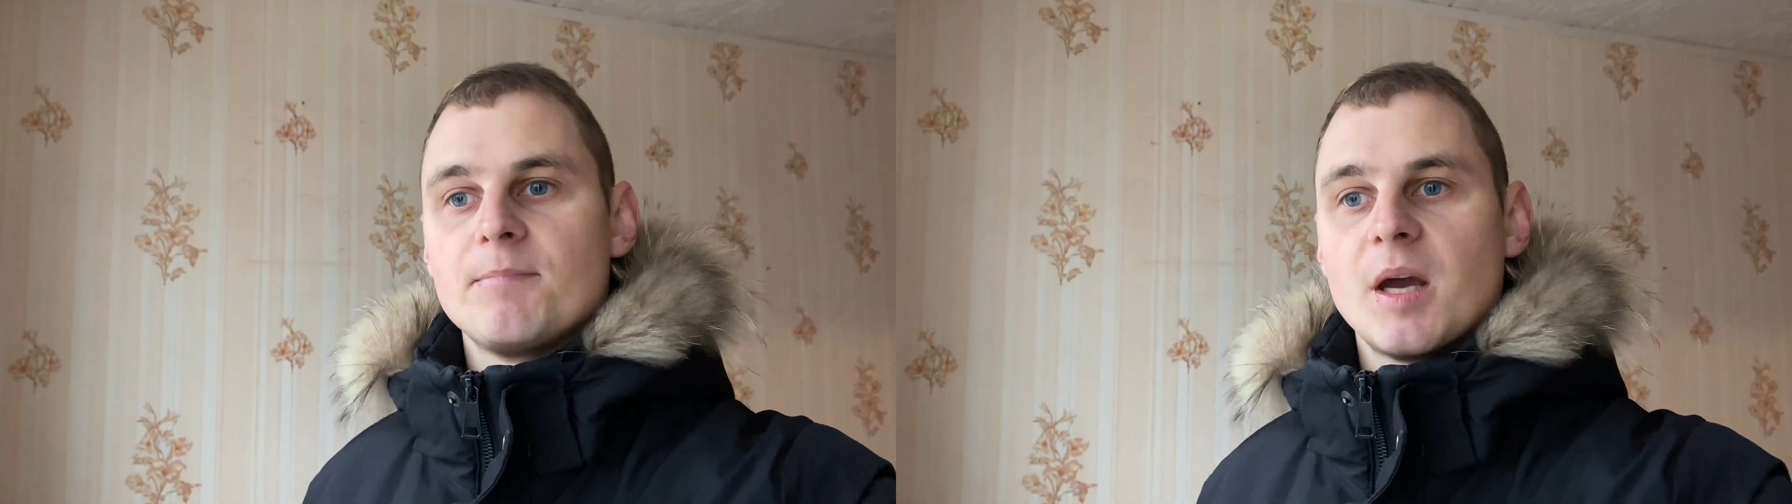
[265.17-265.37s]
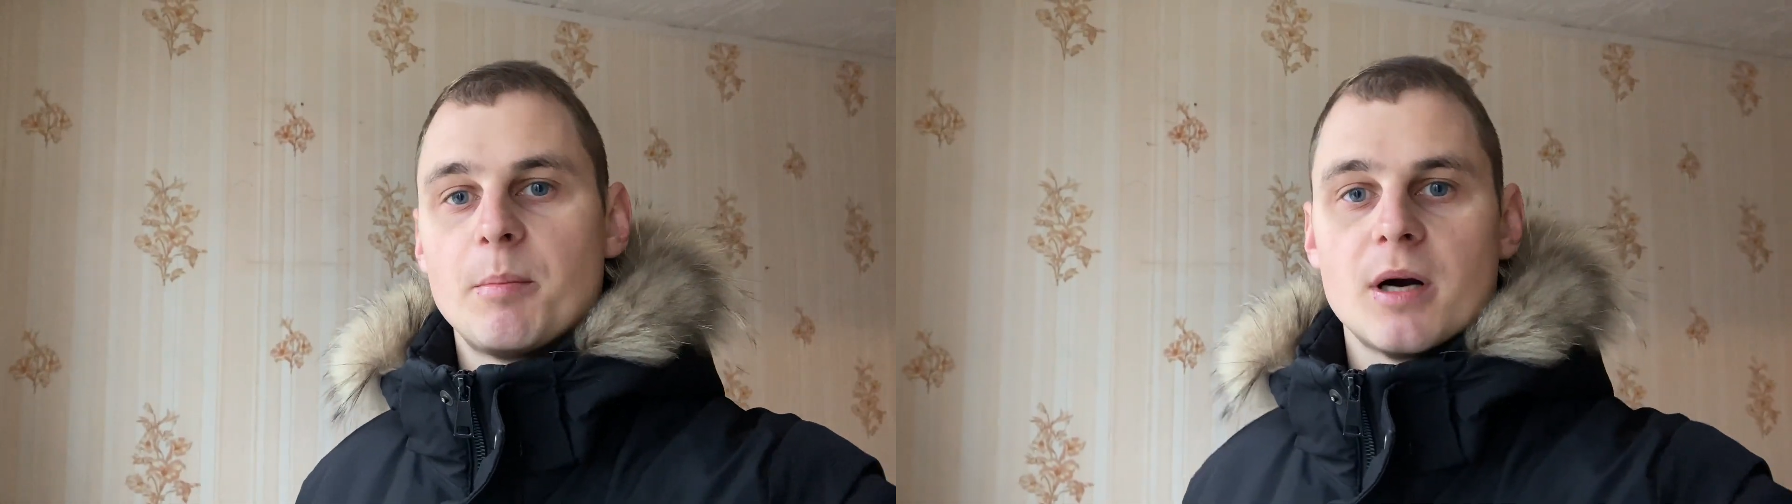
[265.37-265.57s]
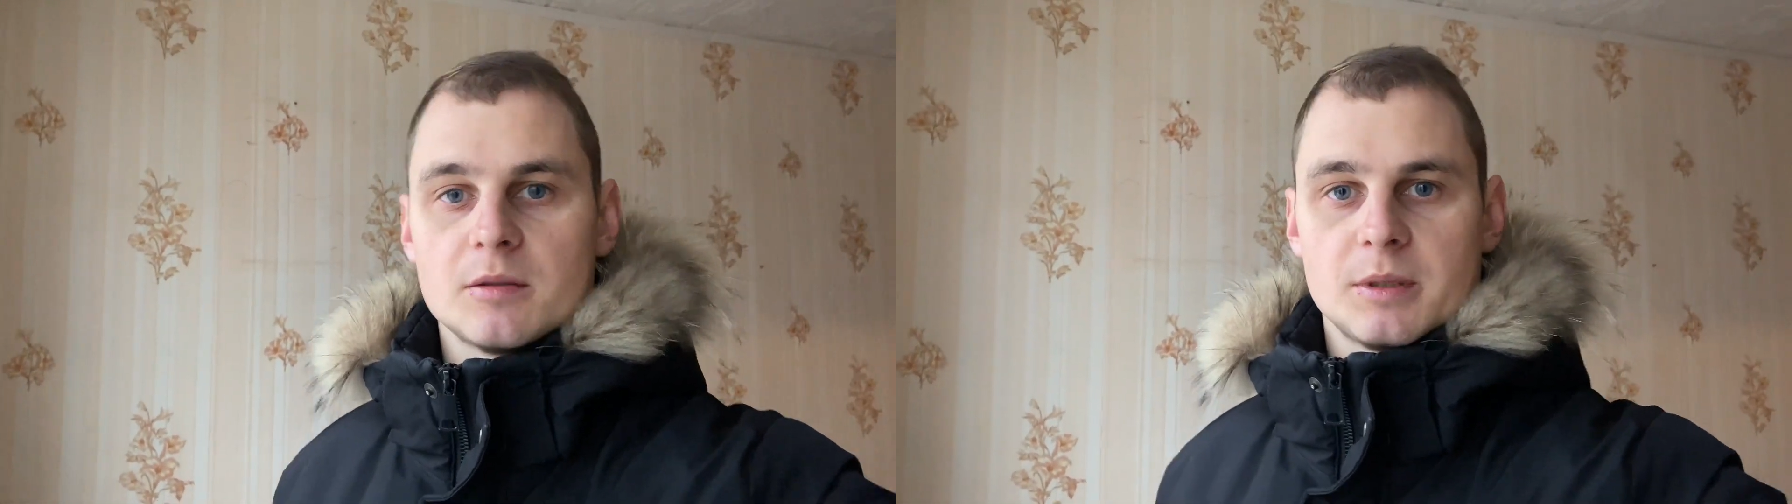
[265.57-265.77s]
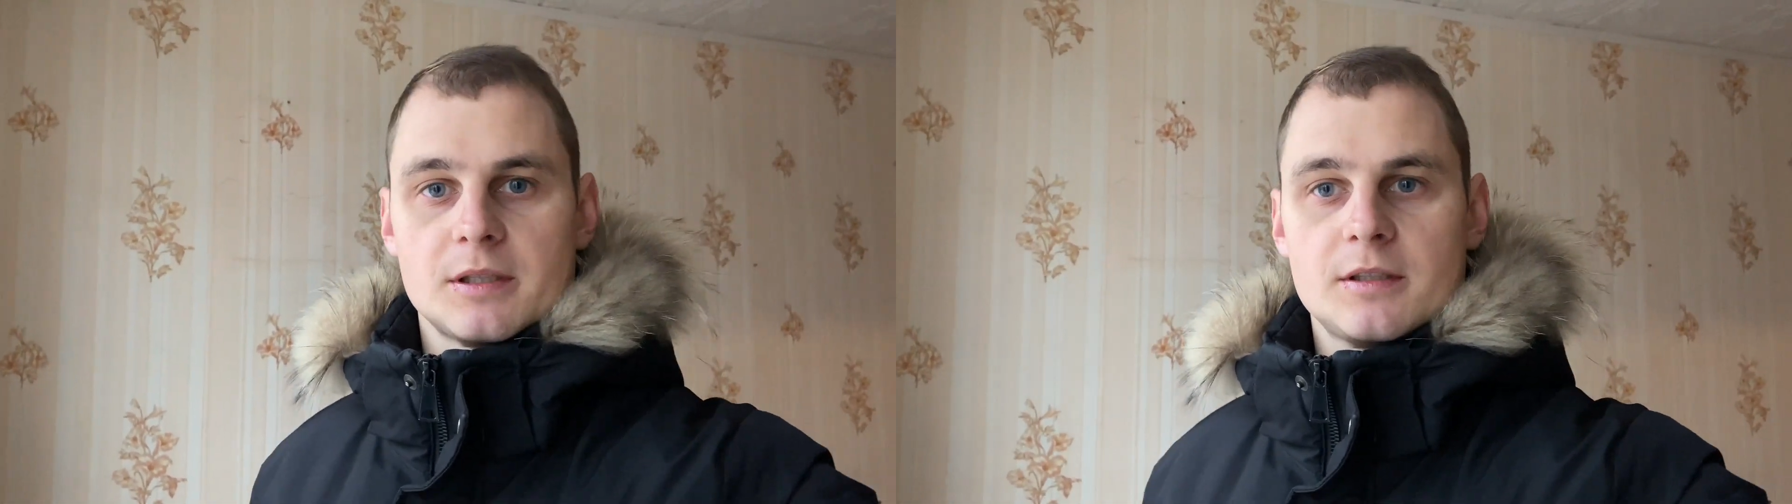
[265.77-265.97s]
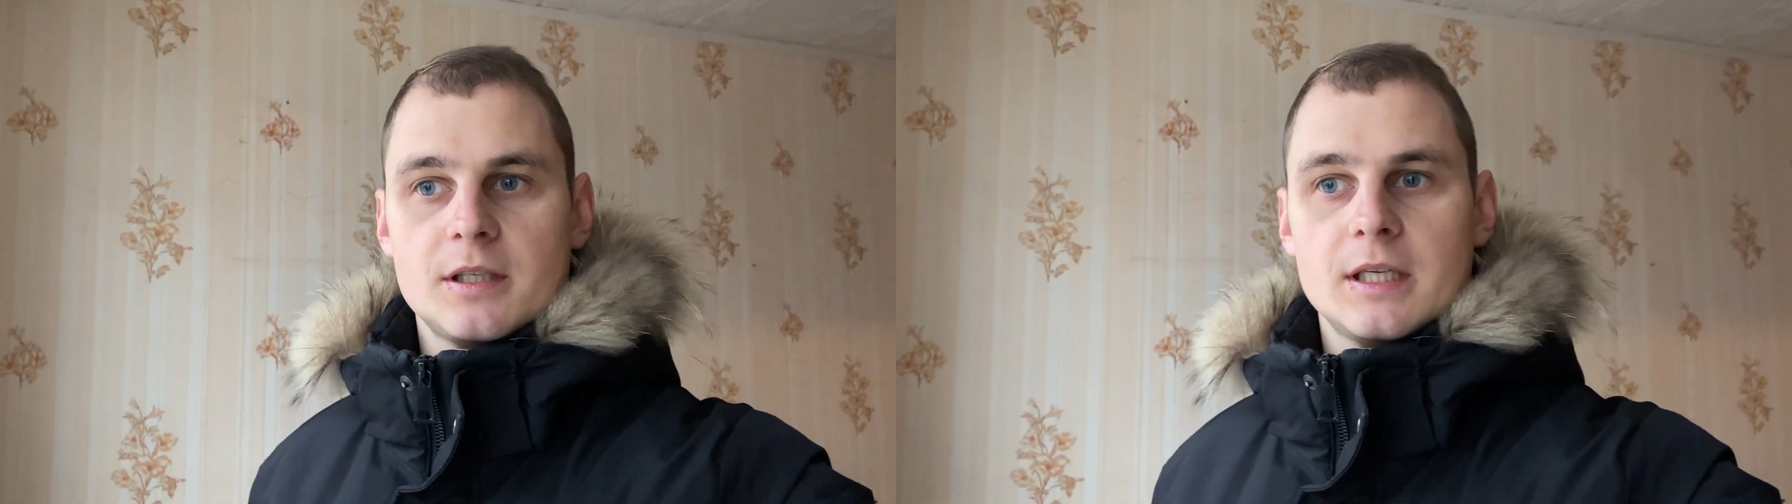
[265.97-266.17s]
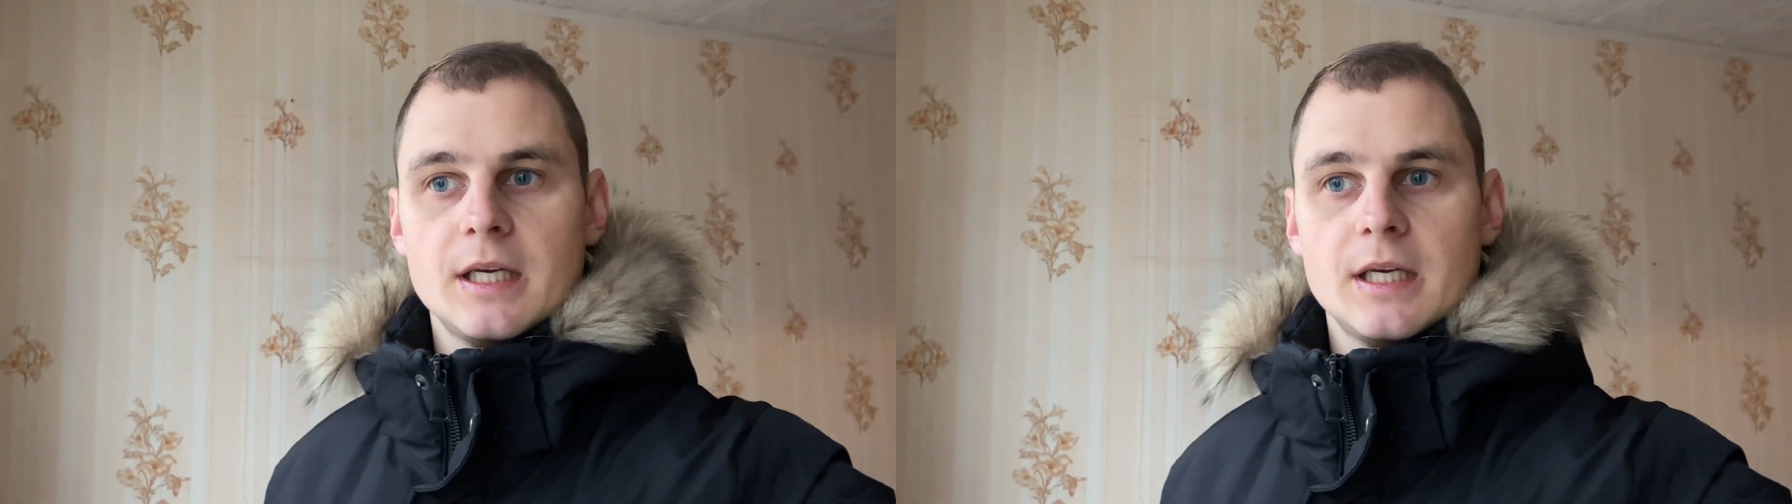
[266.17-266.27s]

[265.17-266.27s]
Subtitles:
apartments.